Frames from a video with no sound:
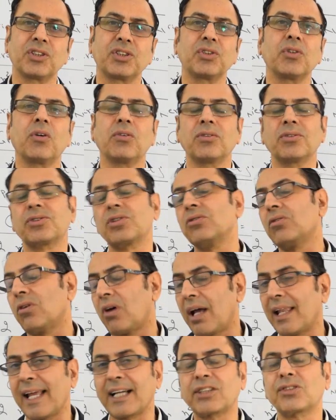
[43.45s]
So, so
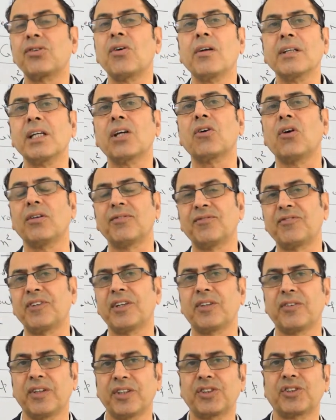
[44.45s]
electronic
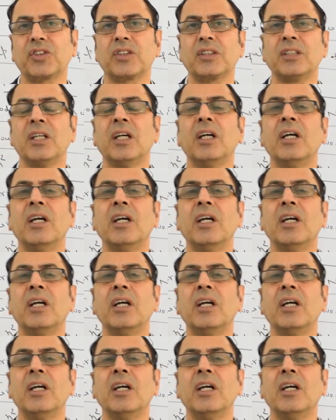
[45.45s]
configuration